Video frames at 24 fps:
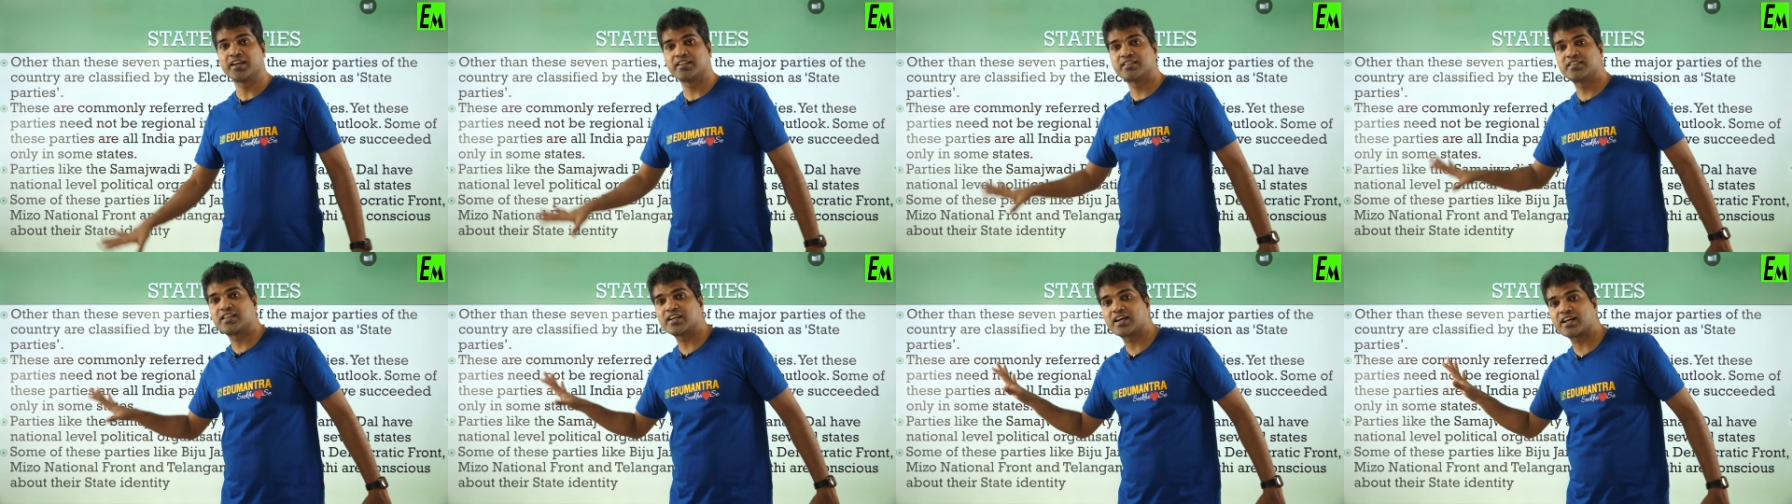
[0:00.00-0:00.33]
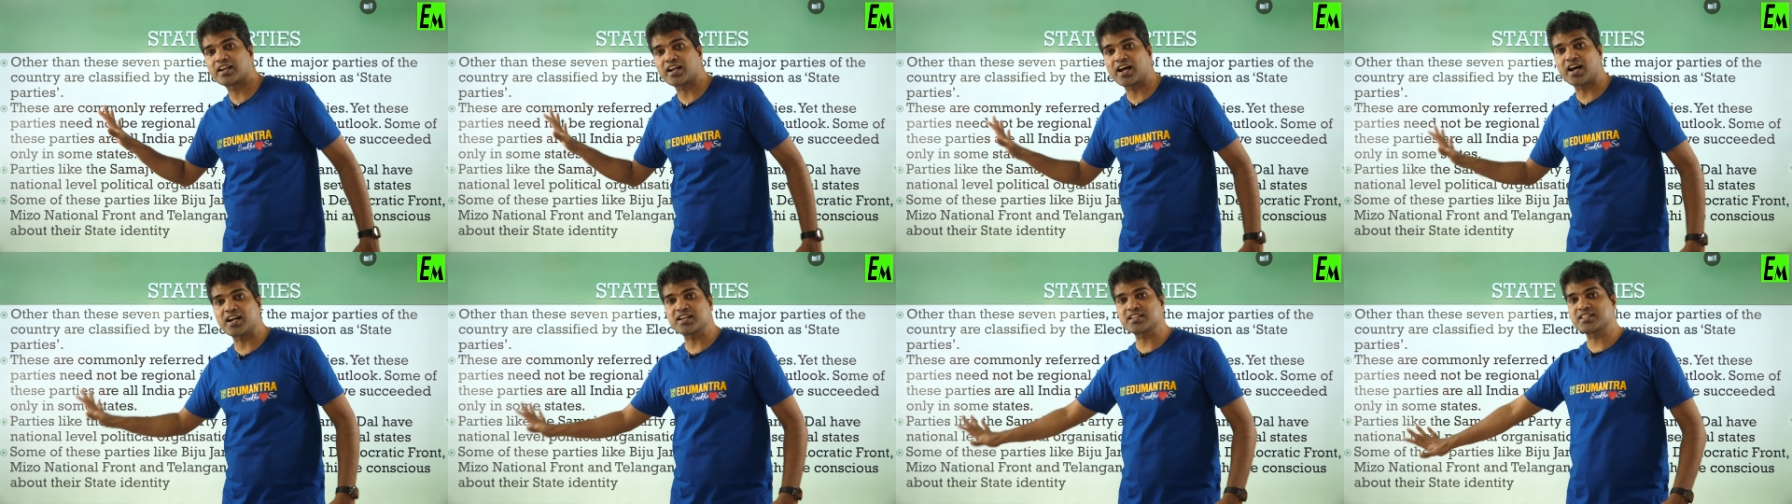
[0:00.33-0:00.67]

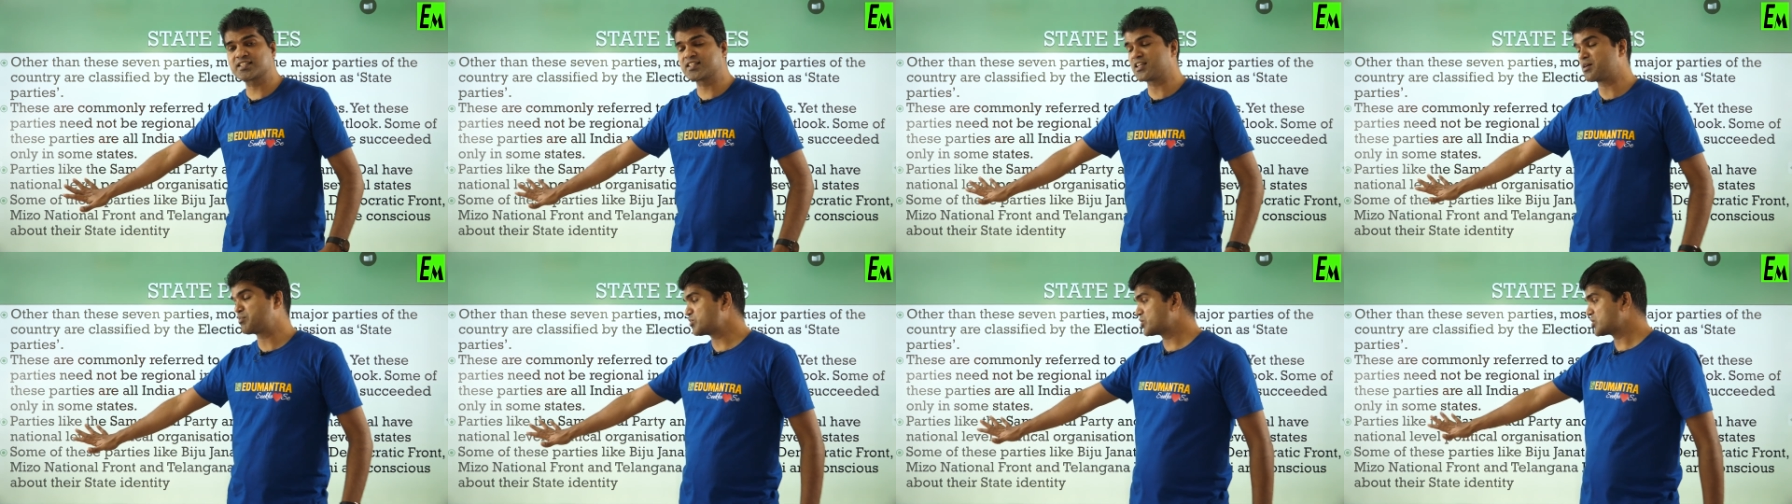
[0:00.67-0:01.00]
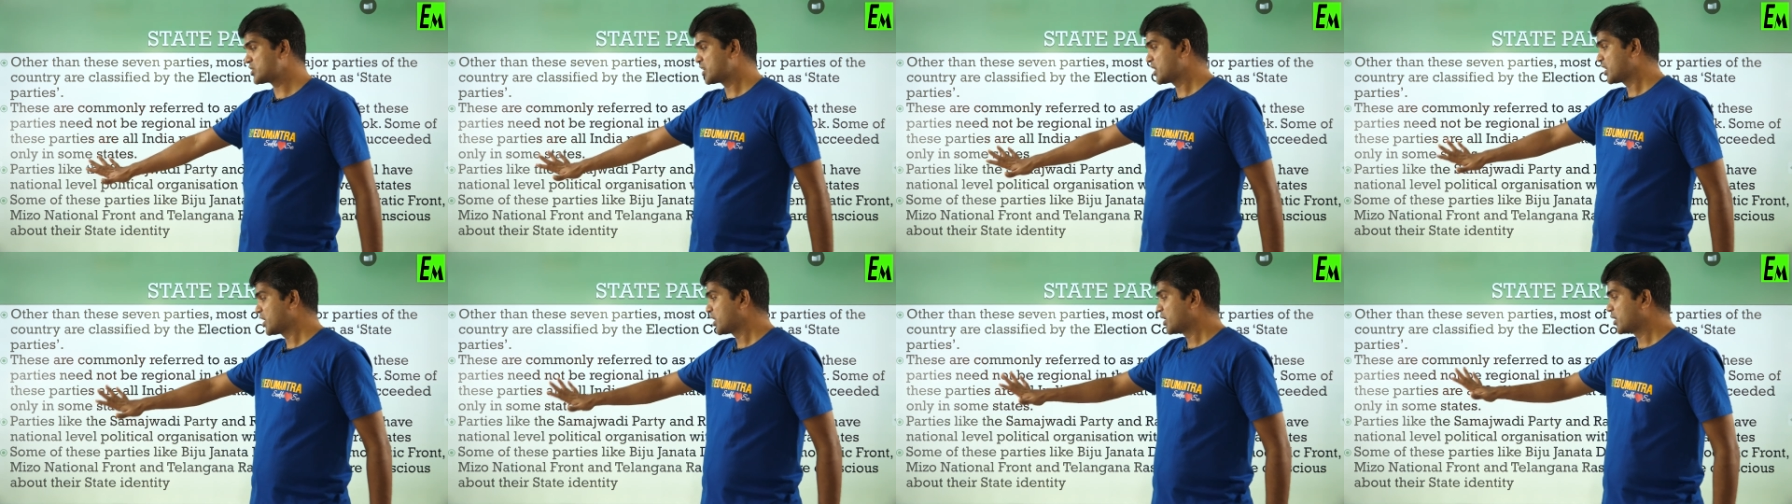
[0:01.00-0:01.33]
there are some
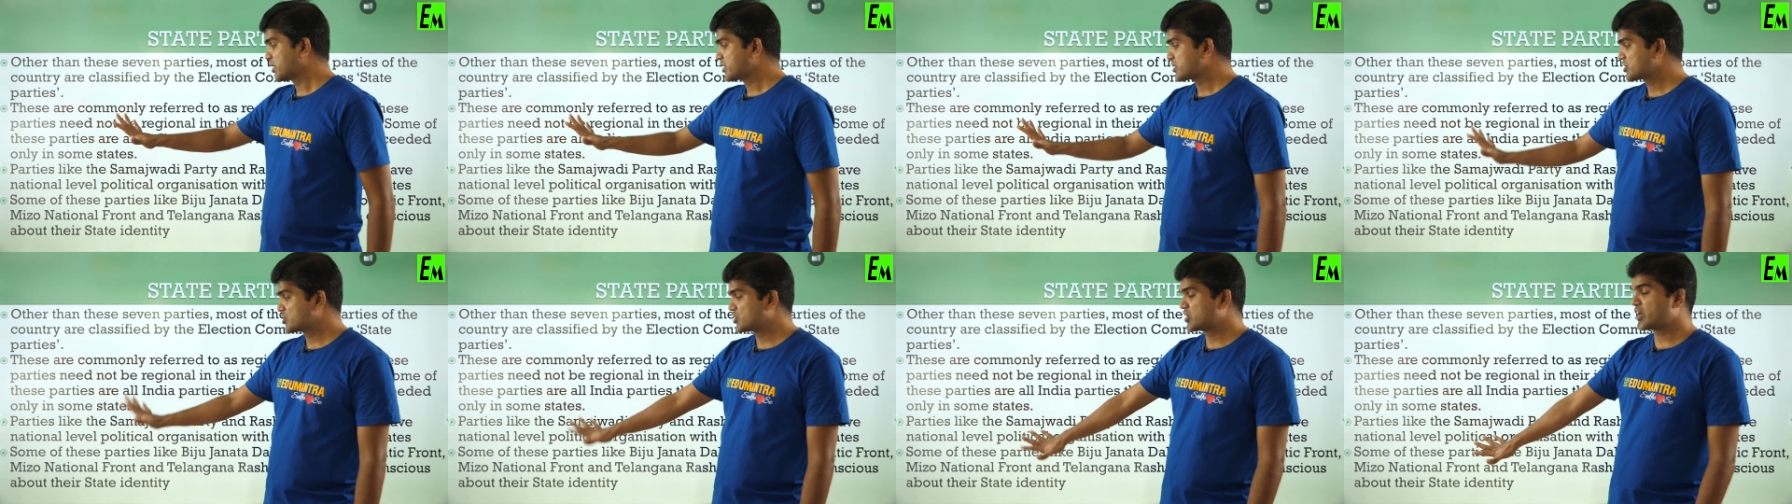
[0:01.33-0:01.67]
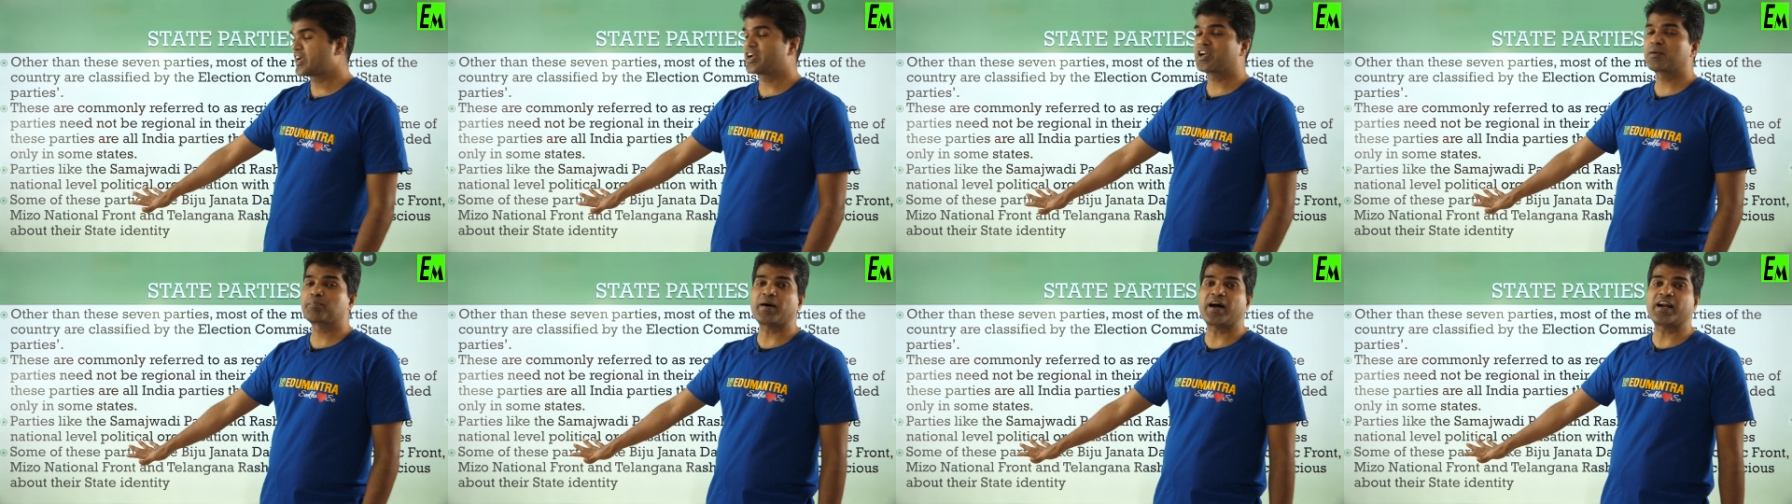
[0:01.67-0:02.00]

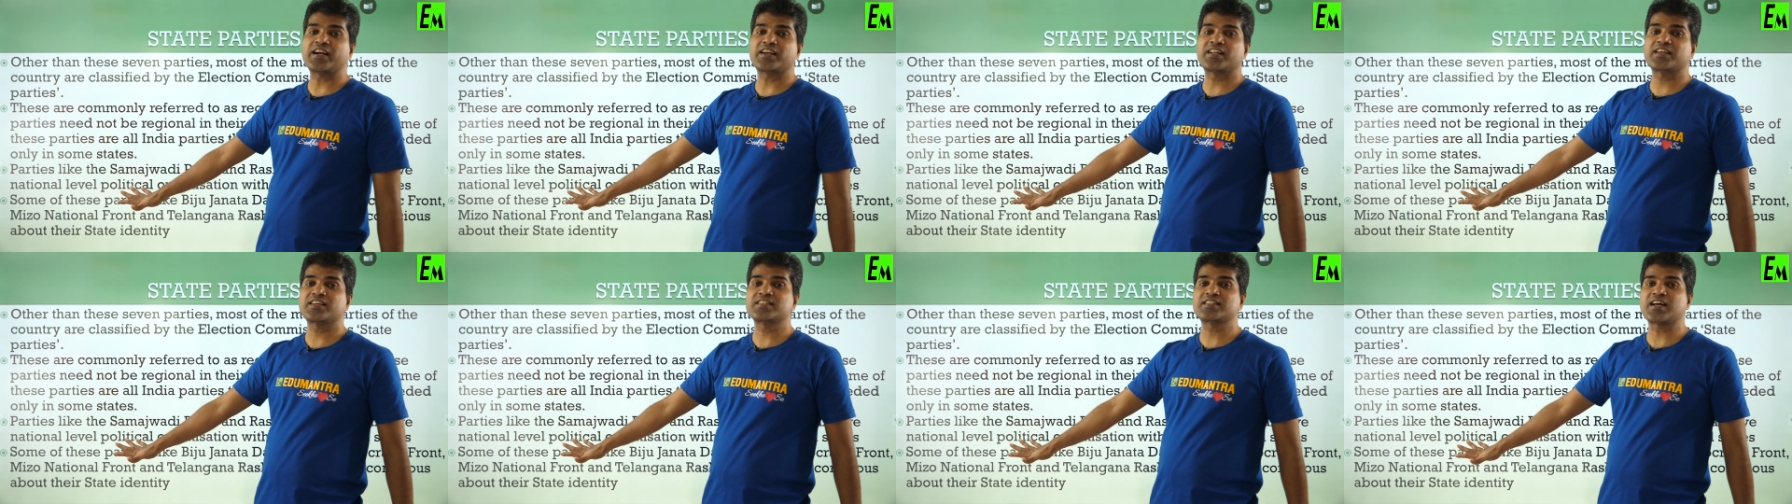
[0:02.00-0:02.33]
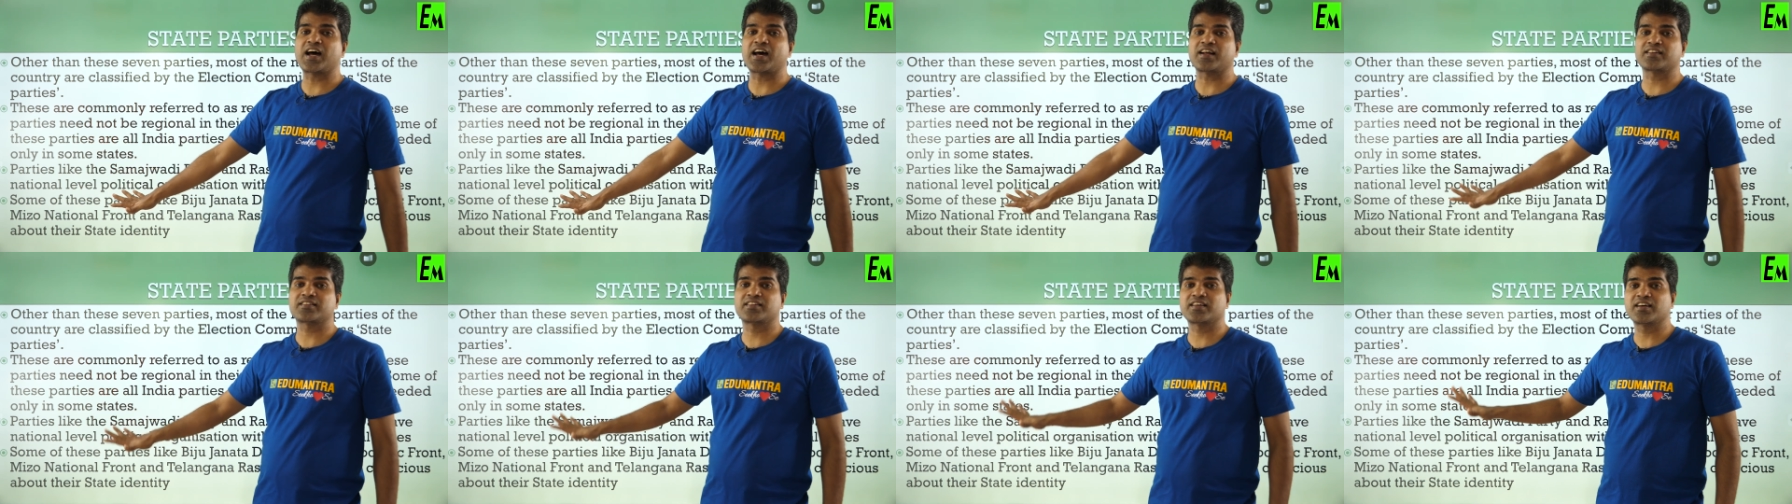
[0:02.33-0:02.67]
state parties
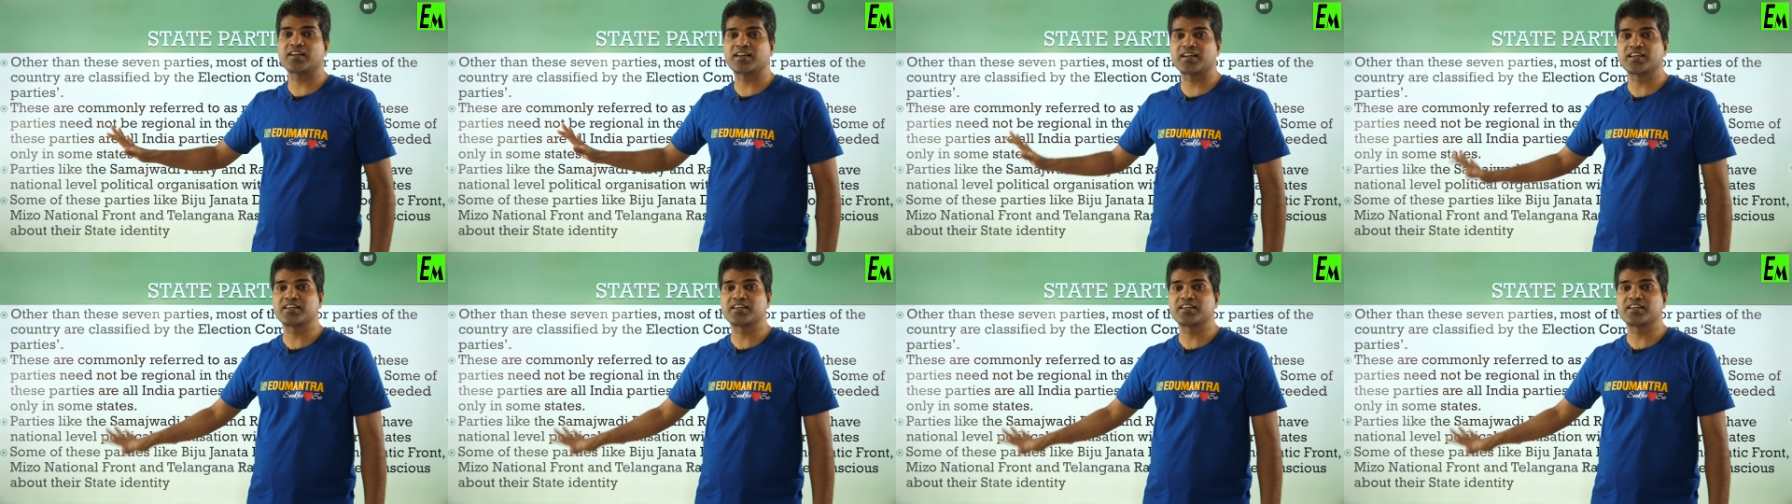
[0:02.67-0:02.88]
are there,